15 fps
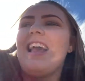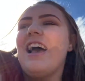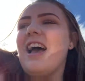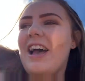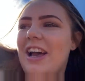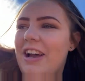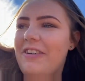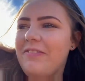
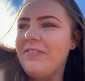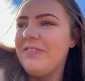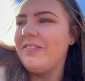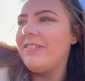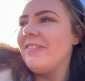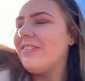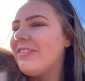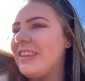We're
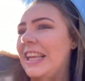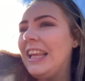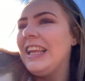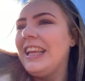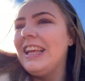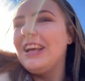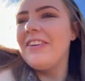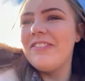
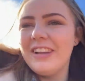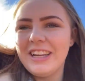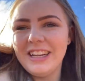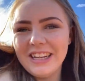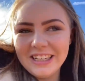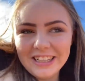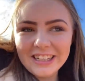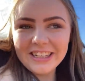
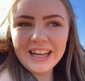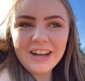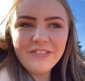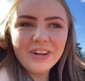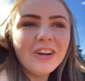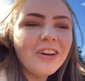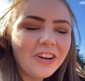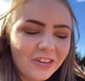gonna have a
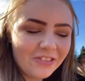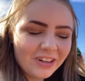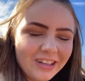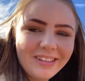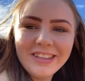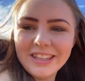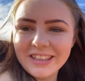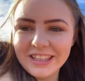look at
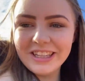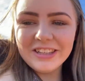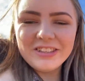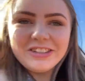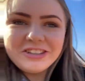what's in these